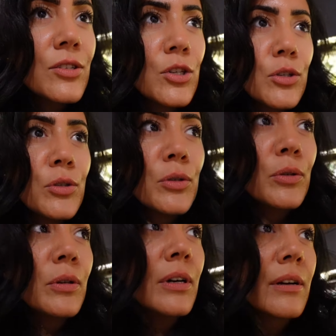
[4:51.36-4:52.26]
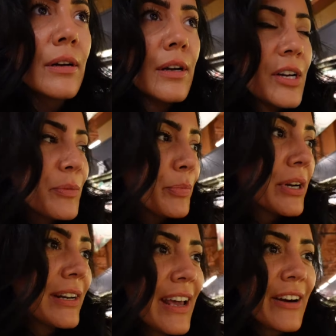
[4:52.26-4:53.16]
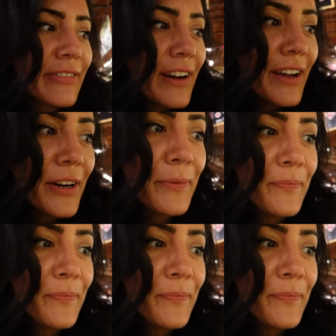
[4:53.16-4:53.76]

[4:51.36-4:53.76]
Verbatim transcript: to put in the air fryer.